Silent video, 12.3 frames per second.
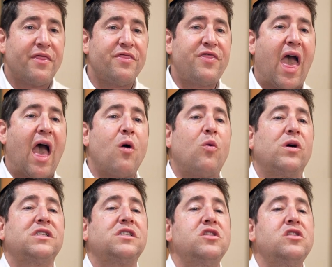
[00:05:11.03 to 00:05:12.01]
That
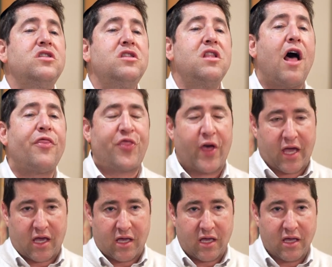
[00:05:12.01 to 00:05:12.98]
was
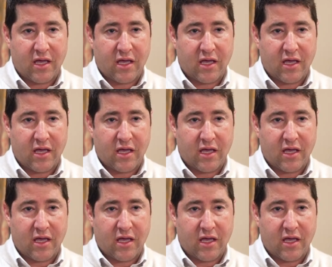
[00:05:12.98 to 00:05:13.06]
nothing